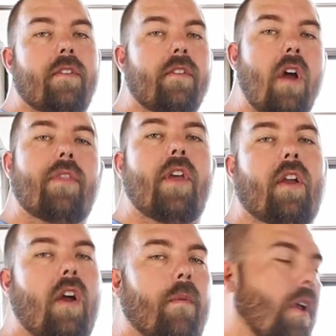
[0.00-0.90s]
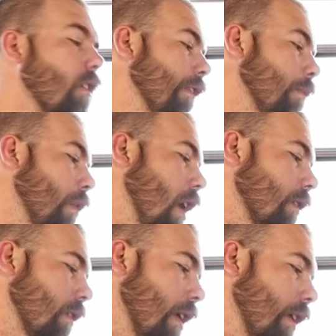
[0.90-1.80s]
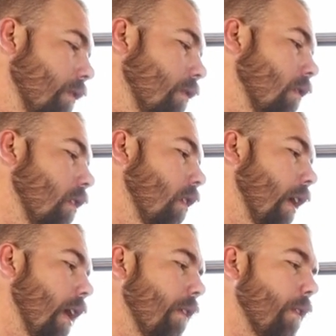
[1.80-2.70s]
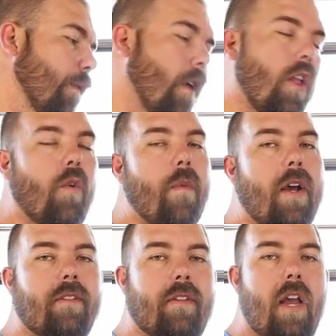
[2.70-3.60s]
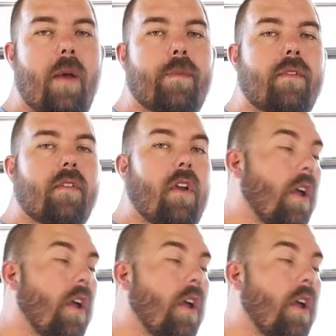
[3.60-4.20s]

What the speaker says: Not that complex of a process. And if you follow my steps